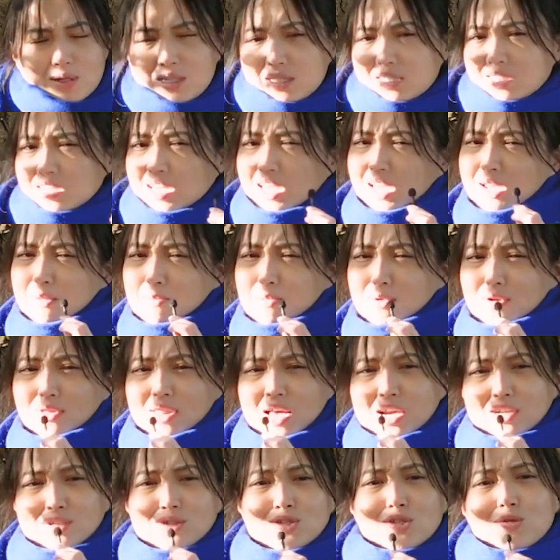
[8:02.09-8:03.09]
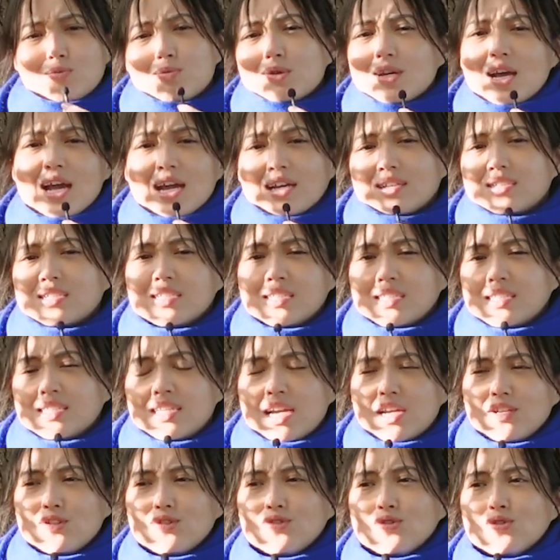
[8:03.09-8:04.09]
deep or like super
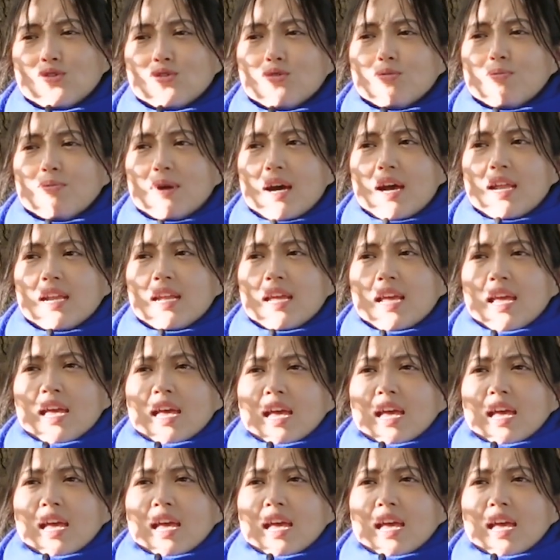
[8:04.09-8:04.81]
existential, but